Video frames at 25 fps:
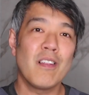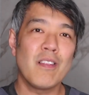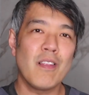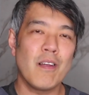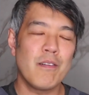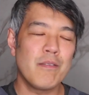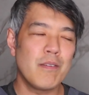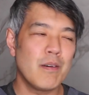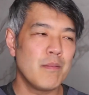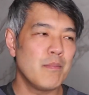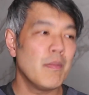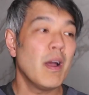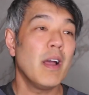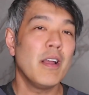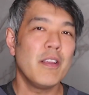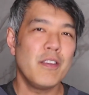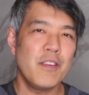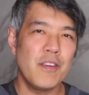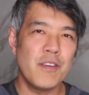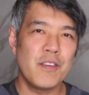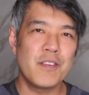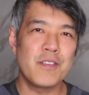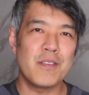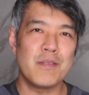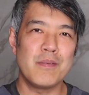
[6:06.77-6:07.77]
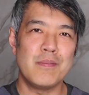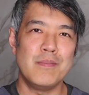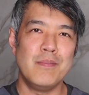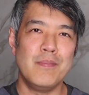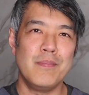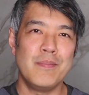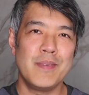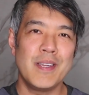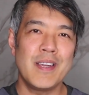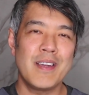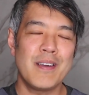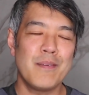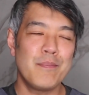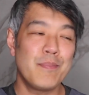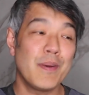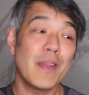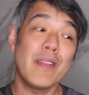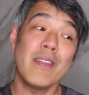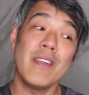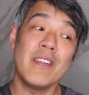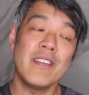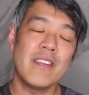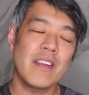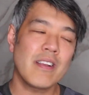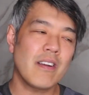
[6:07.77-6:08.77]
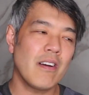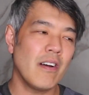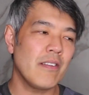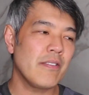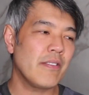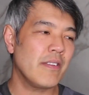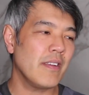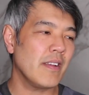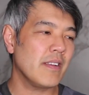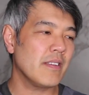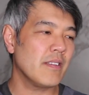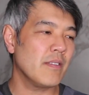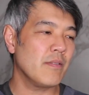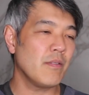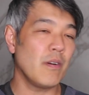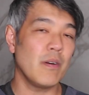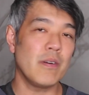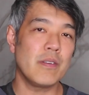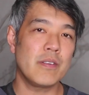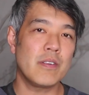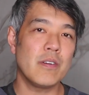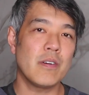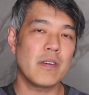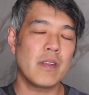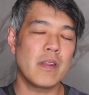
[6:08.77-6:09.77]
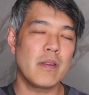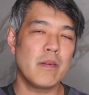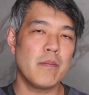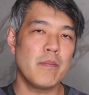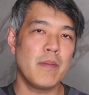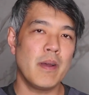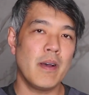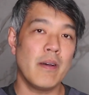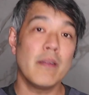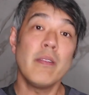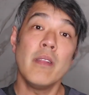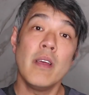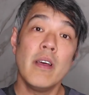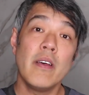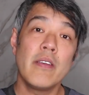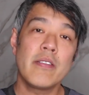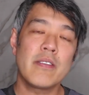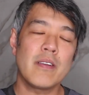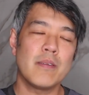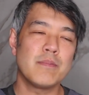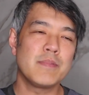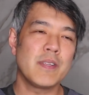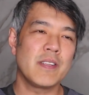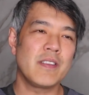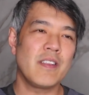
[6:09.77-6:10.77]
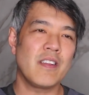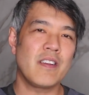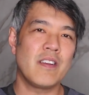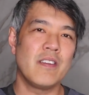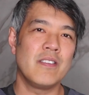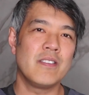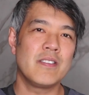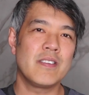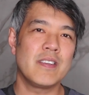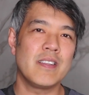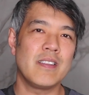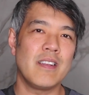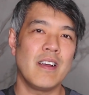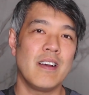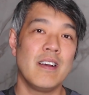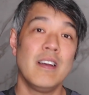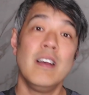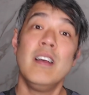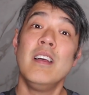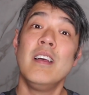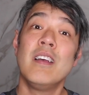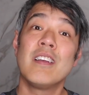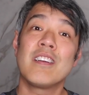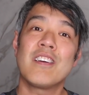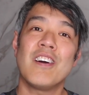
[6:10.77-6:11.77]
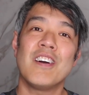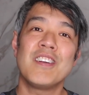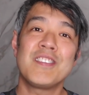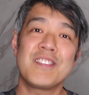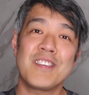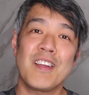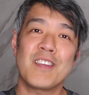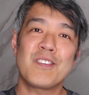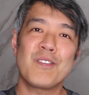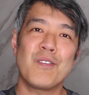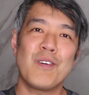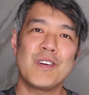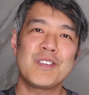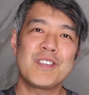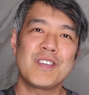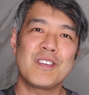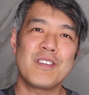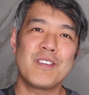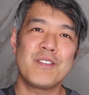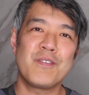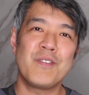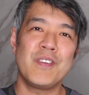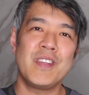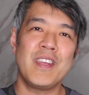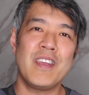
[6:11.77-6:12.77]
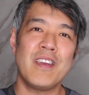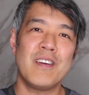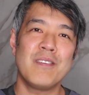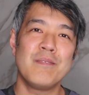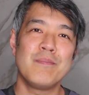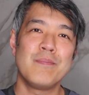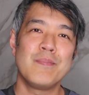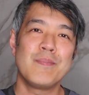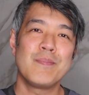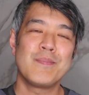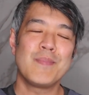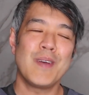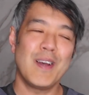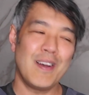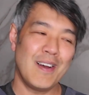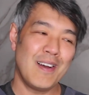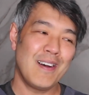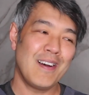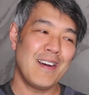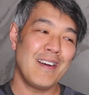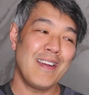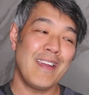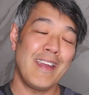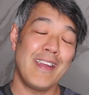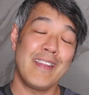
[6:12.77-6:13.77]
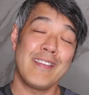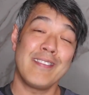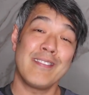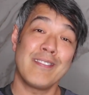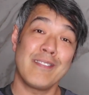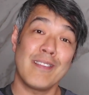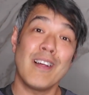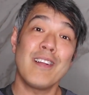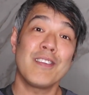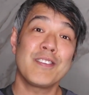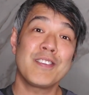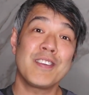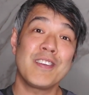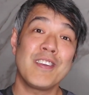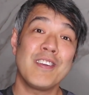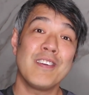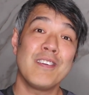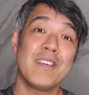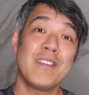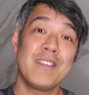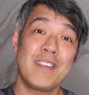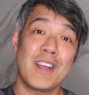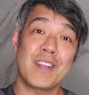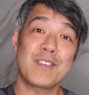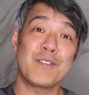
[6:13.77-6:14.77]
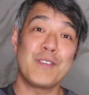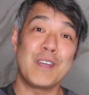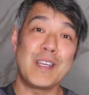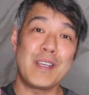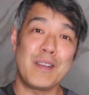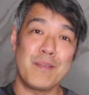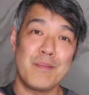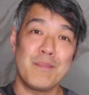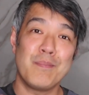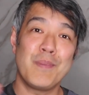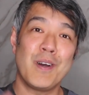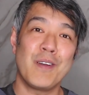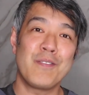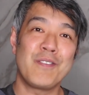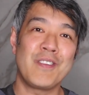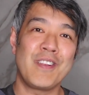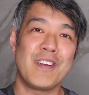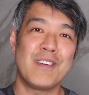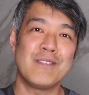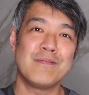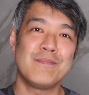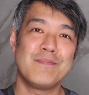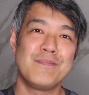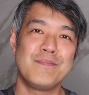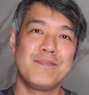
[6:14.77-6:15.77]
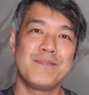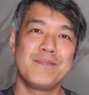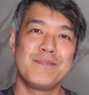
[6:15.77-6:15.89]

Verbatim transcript: Love them, use them, yeah? But in the context of what we're talking about, something to consider. Guys, thanks for watching this video uh, and I'll see you next week. Bye for now.